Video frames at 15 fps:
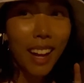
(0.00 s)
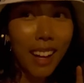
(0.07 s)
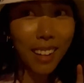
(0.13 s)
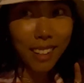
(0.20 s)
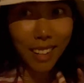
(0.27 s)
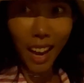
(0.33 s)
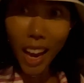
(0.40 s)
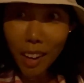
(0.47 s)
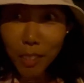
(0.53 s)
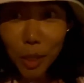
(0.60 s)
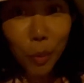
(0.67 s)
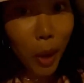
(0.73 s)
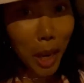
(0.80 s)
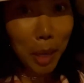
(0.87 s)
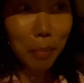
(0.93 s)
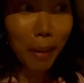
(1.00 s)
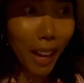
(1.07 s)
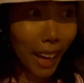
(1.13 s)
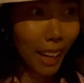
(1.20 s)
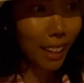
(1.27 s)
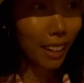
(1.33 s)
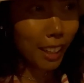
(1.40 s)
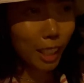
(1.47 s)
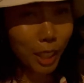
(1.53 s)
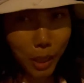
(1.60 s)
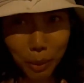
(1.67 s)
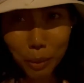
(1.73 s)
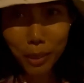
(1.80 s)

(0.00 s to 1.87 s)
and now I have to walk back and it's so